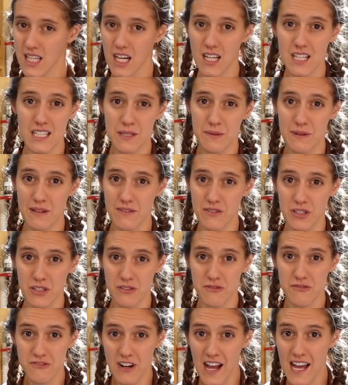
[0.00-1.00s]
Luckily, we have a good
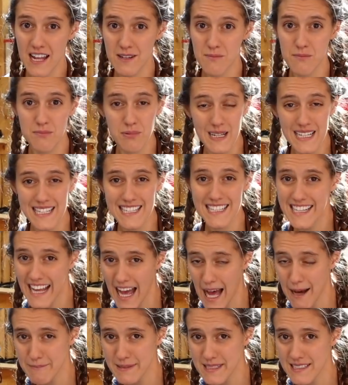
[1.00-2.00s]
friend, Brady
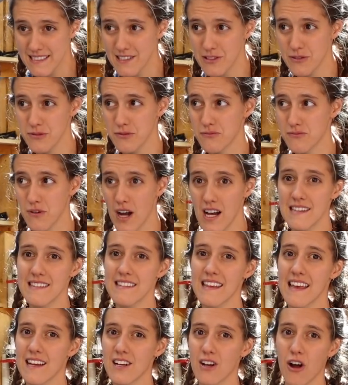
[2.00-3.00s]
Cappius, who runs
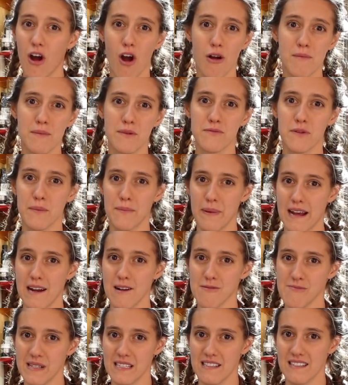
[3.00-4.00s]
a carbon
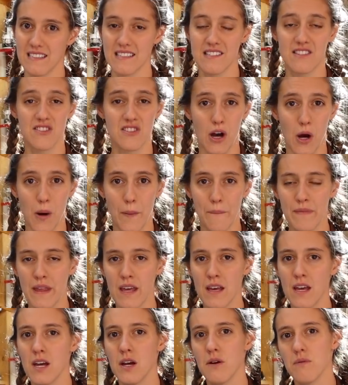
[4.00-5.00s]
repair business. So
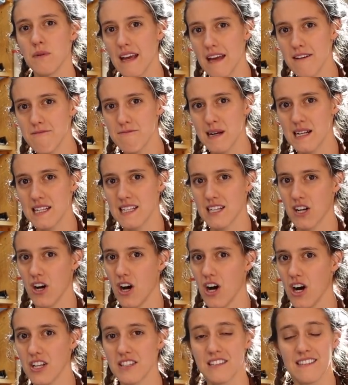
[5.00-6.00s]
we gave Brady a
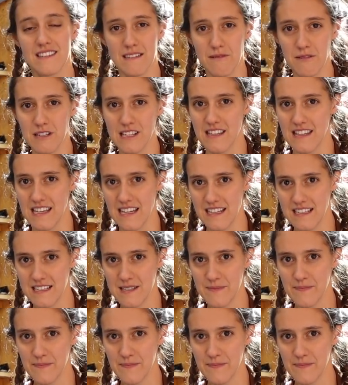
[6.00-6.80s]
call to see what he thinks.